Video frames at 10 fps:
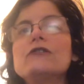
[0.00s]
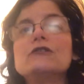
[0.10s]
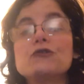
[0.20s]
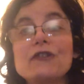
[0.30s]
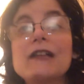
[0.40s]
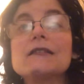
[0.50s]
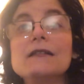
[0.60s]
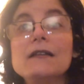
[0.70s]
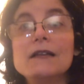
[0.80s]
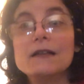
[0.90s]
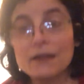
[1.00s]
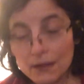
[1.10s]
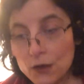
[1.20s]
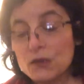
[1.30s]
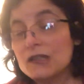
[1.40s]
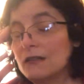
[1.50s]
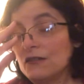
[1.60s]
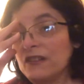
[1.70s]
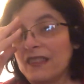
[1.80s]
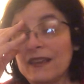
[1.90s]
You'll attract those
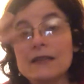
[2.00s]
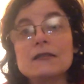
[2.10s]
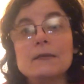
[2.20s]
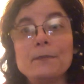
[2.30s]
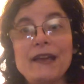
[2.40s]
good things